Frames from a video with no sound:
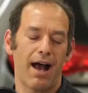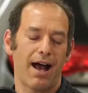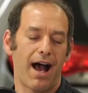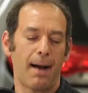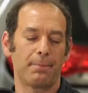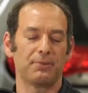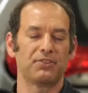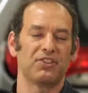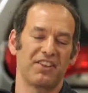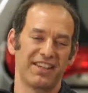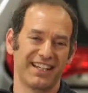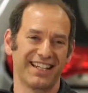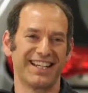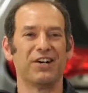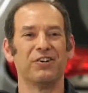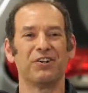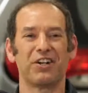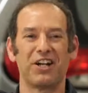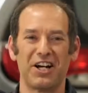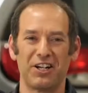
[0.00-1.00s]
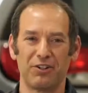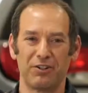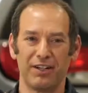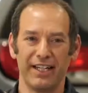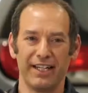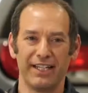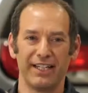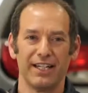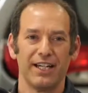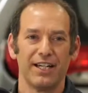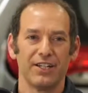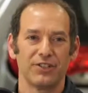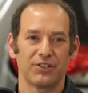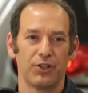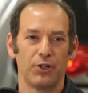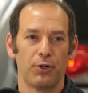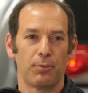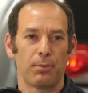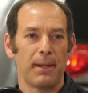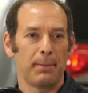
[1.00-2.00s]
opposite thing going on, right?
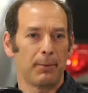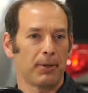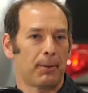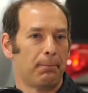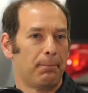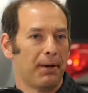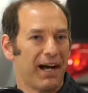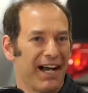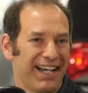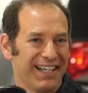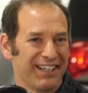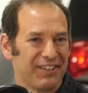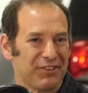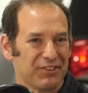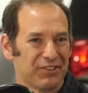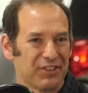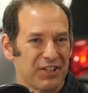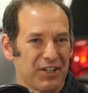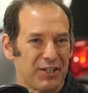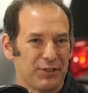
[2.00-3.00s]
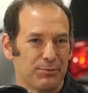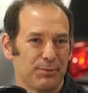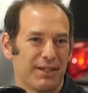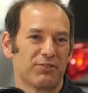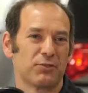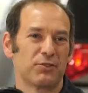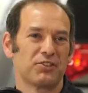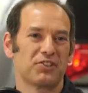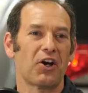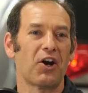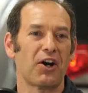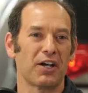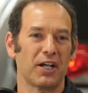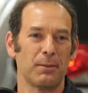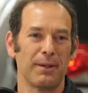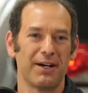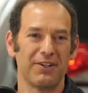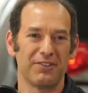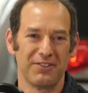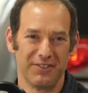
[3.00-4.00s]
So people are buying used cars, but everyone's
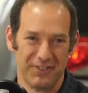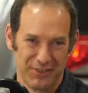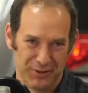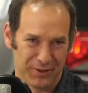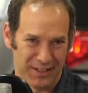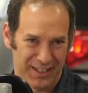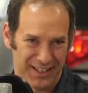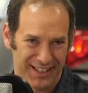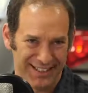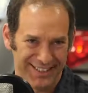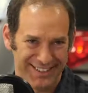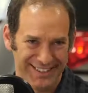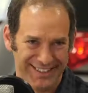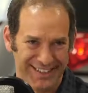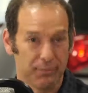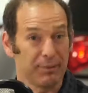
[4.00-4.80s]
talking about new cars.